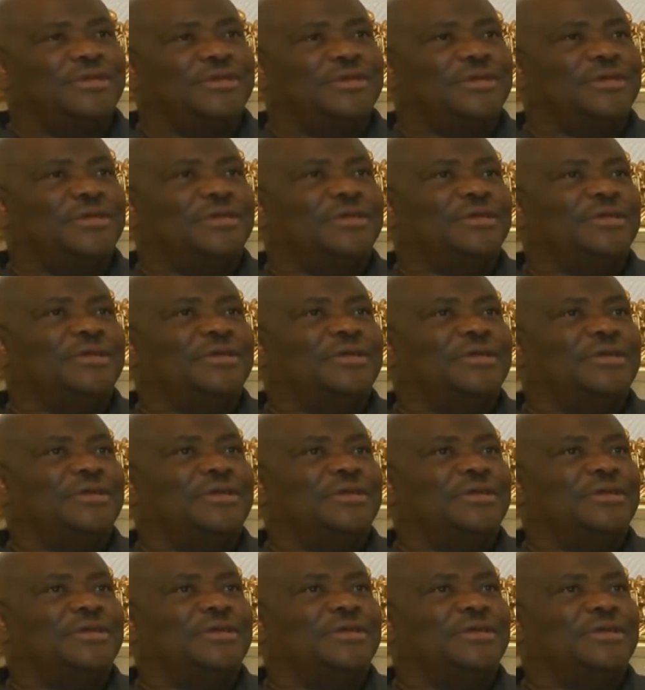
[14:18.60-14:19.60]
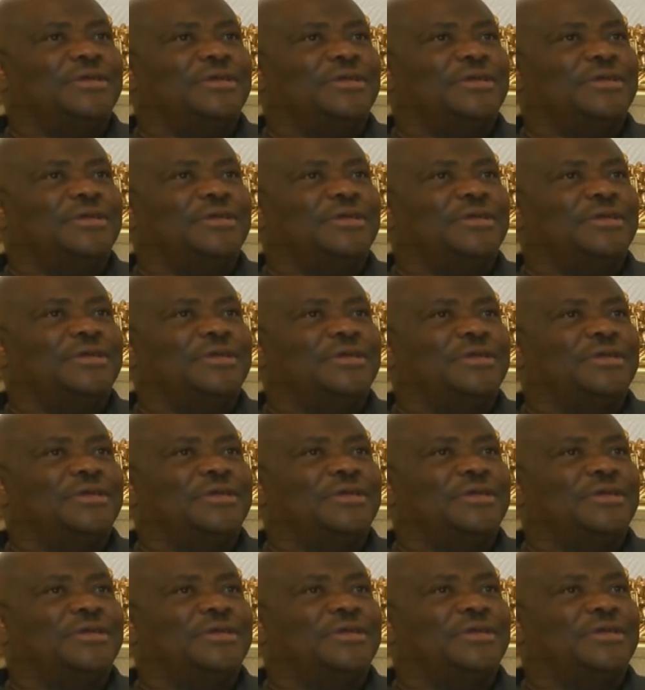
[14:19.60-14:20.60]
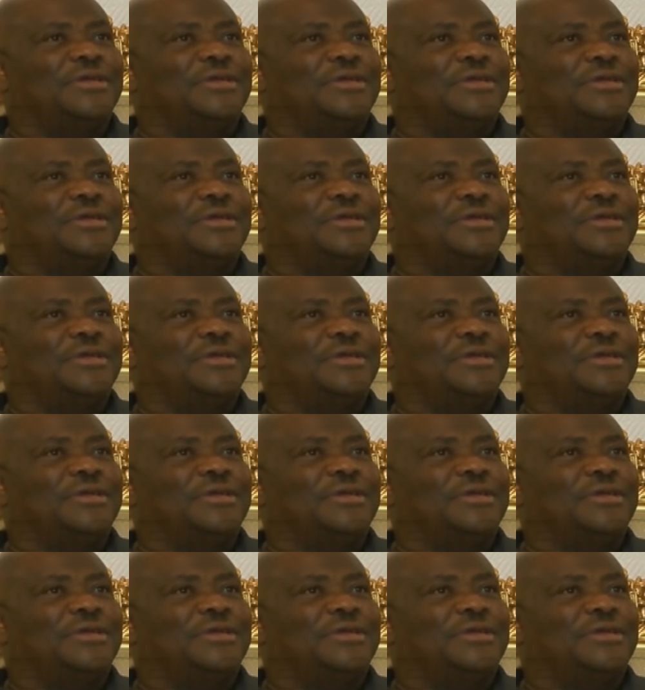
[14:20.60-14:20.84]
[no speech]